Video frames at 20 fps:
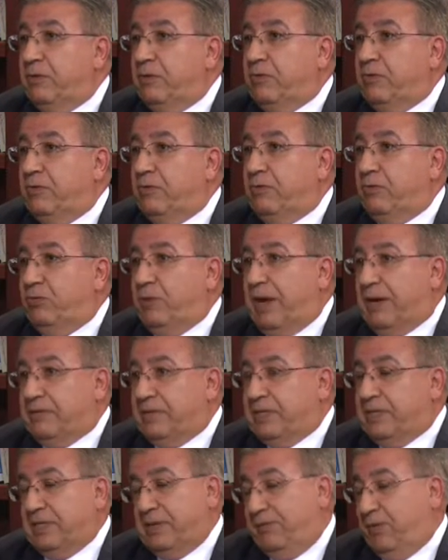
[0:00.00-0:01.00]

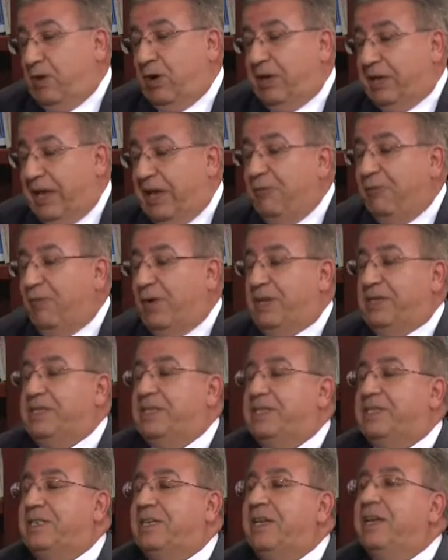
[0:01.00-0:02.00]
2016, we call it
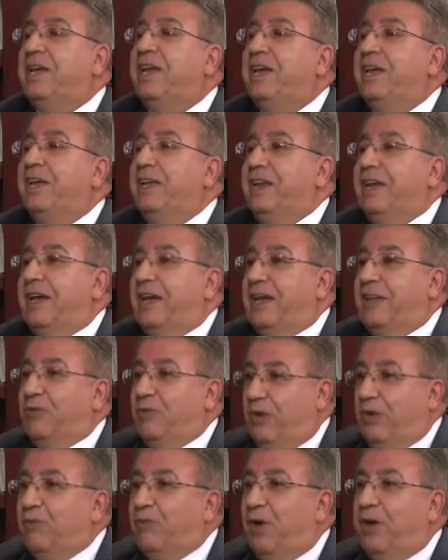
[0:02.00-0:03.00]
FY16 to
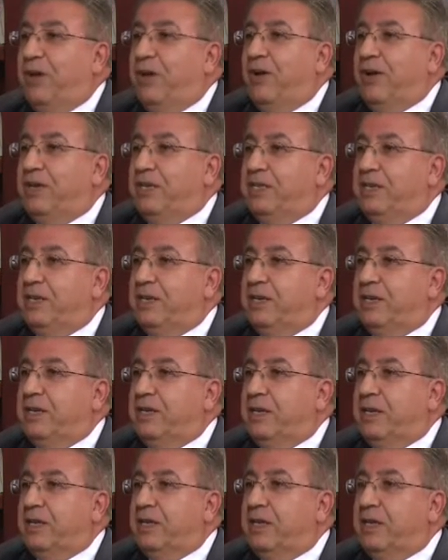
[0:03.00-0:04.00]

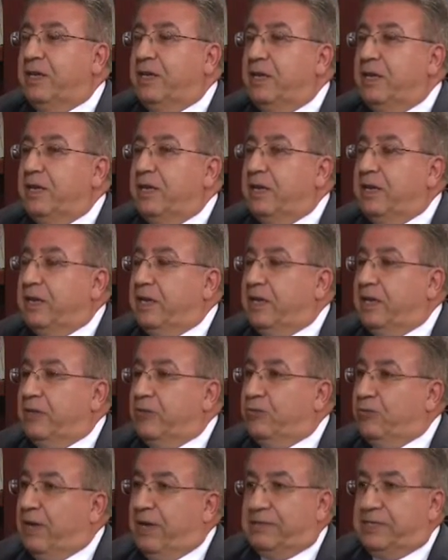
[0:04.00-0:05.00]
FY19,
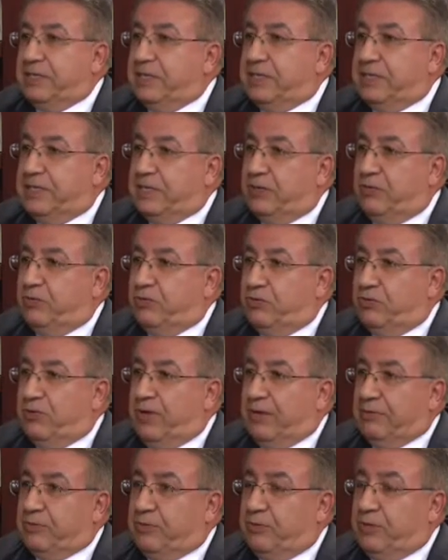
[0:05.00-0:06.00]
2016 to
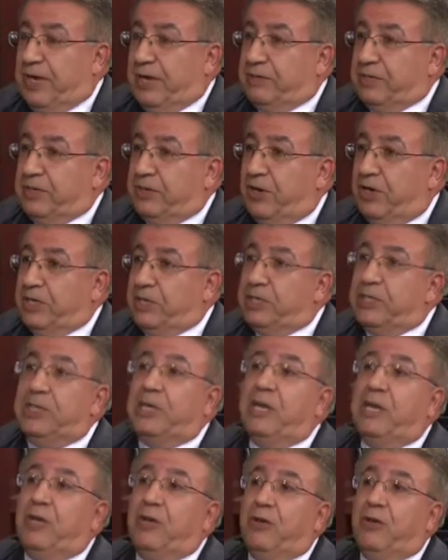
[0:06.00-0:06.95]
2019.